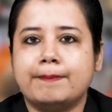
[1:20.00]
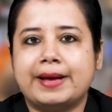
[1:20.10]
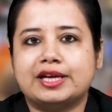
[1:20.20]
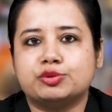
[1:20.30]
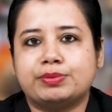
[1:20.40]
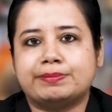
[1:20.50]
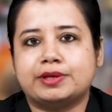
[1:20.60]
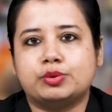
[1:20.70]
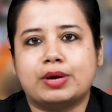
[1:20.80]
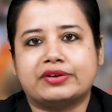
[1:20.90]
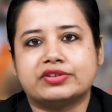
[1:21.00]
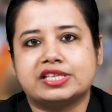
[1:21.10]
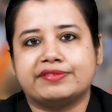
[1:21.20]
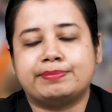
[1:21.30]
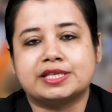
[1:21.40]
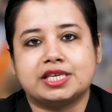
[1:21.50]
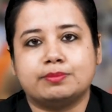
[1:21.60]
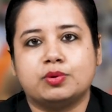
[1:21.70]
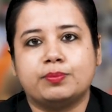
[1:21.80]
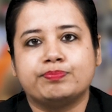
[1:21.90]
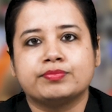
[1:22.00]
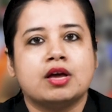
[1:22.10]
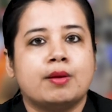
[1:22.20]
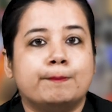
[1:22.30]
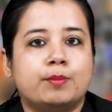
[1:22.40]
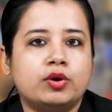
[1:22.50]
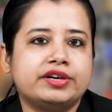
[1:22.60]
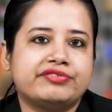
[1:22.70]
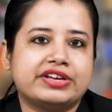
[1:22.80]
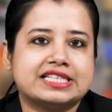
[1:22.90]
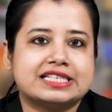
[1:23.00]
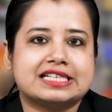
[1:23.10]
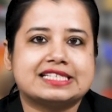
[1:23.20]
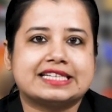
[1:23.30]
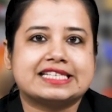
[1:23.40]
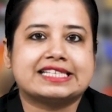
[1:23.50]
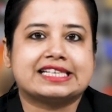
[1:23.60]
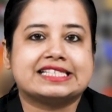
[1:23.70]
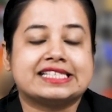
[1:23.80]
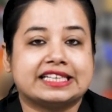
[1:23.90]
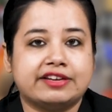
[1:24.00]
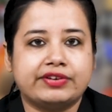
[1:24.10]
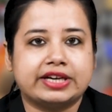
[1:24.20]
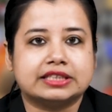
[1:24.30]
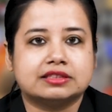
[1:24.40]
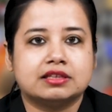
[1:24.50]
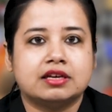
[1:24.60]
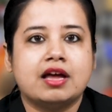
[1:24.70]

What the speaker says: compared to people who had received placebo. Both differences are statistically significant.